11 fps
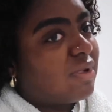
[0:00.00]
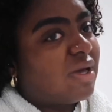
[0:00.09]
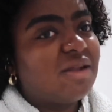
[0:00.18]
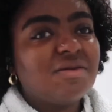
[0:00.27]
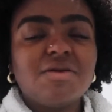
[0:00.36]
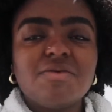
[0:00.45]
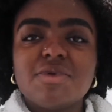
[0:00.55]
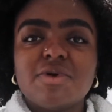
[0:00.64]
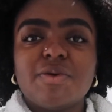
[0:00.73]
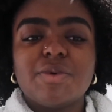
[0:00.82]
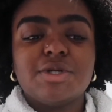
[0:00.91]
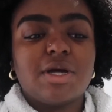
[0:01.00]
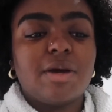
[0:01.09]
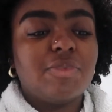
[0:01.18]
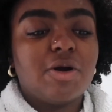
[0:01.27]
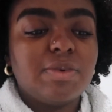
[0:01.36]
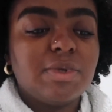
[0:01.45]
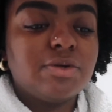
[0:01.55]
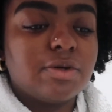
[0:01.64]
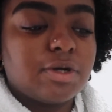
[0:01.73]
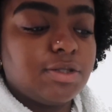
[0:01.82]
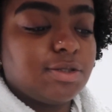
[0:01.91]
I don't know whether I want to. I'm probably
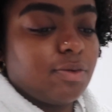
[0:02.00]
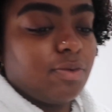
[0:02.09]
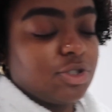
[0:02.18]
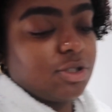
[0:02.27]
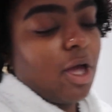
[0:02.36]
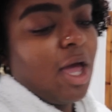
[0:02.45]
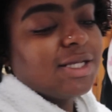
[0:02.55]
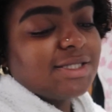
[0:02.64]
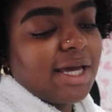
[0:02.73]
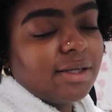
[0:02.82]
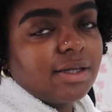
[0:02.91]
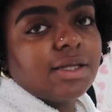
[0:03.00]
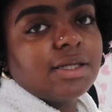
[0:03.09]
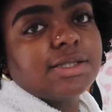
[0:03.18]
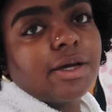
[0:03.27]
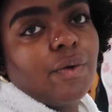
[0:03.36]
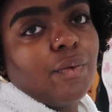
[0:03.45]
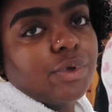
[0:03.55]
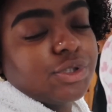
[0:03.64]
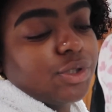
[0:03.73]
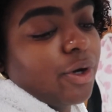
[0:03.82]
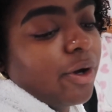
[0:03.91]
not going to do a wash and, technically it's like a
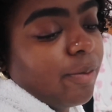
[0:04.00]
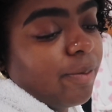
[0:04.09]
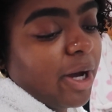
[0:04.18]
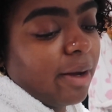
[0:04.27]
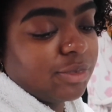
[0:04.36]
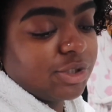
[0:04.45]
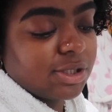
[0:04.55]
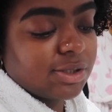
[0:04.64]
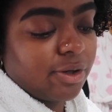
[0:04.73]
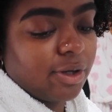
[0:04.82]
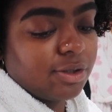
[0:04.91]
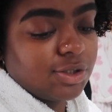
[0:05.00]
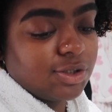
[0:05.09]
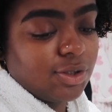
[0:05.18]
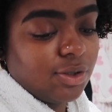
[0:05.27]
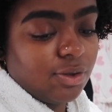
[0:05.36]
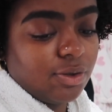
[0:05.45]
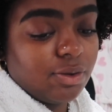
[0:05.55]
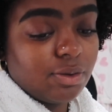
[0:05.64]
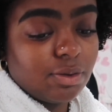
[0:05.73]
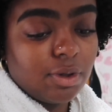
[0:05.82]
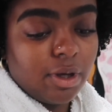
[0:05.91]
wash and go, but I'm just going to